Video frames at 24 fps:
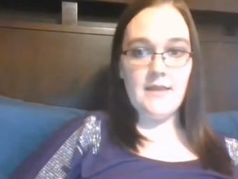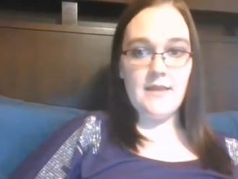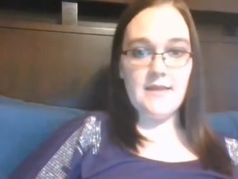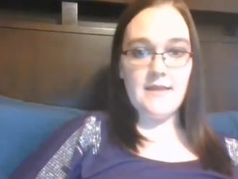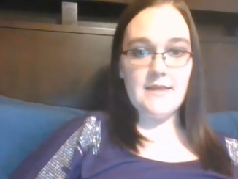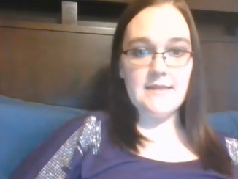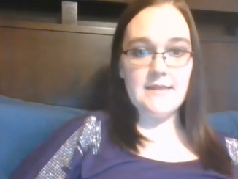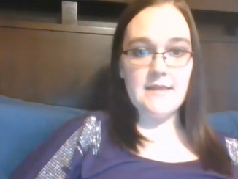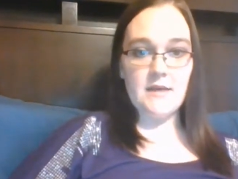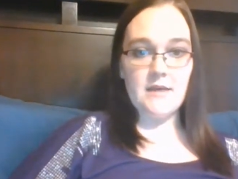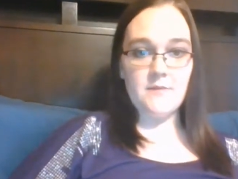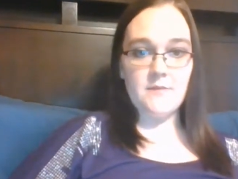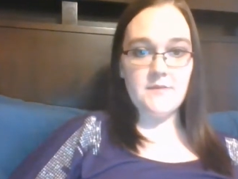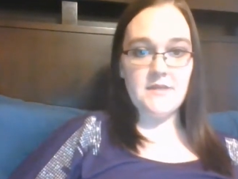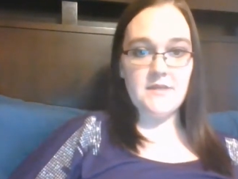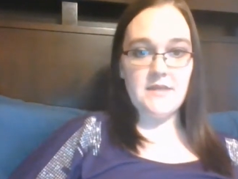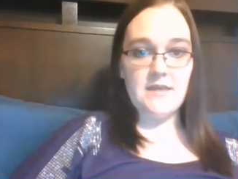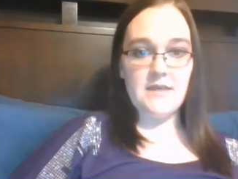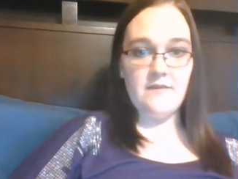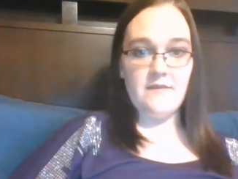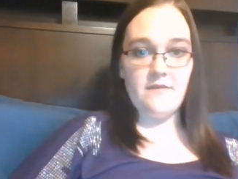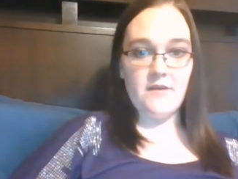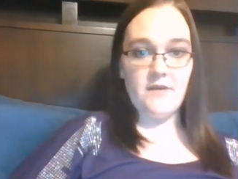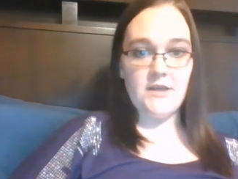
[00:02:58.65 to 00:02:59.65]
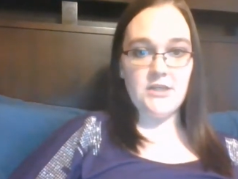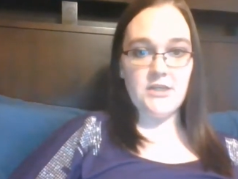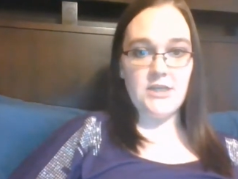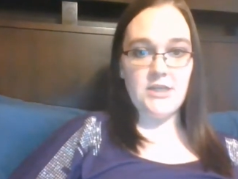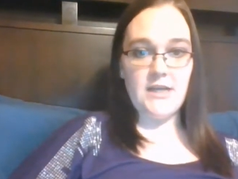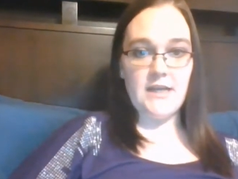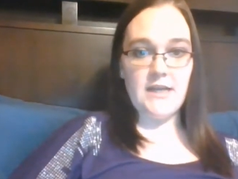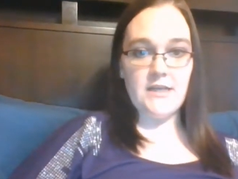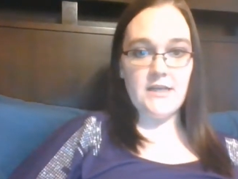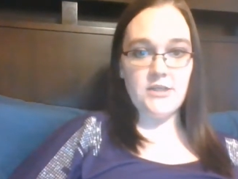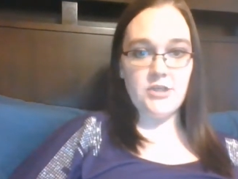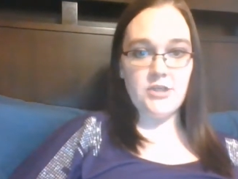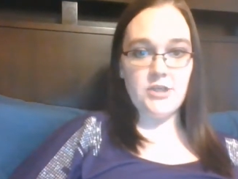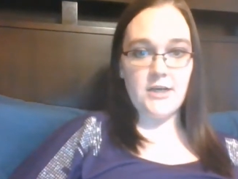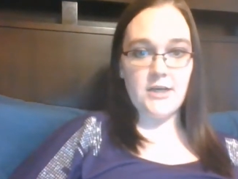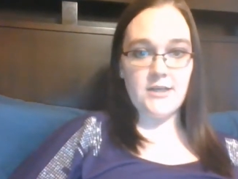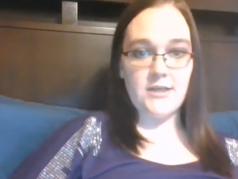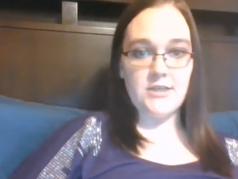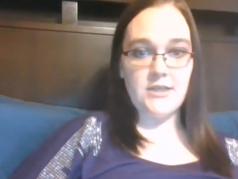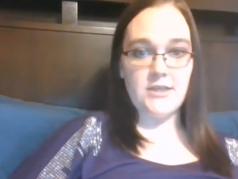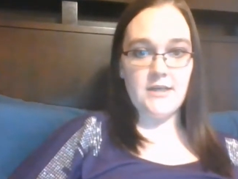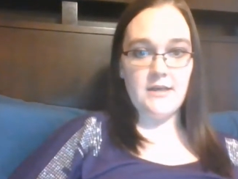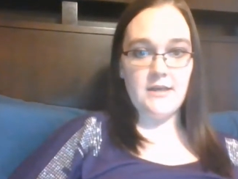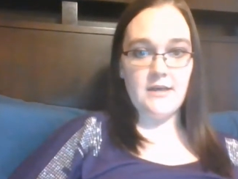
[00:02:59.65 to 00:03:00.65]
This helps to differentiate
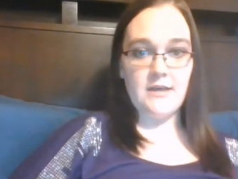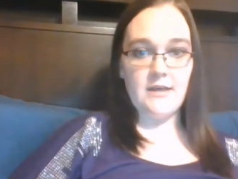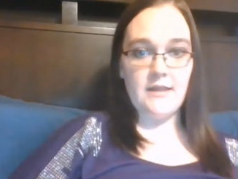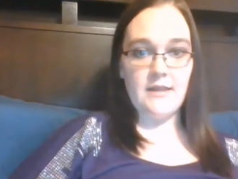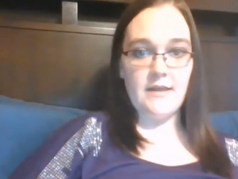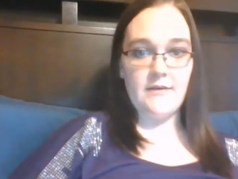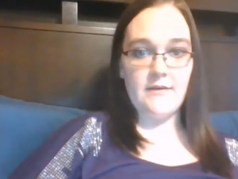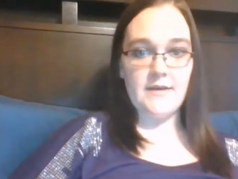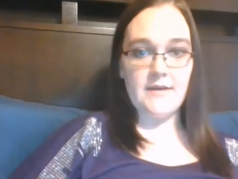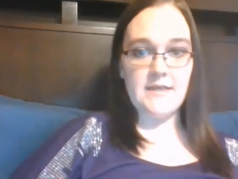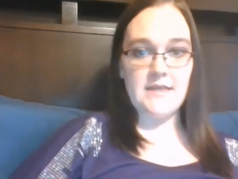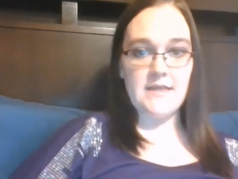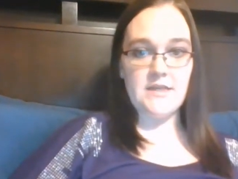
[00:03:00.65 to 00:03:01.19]
instruction, allowing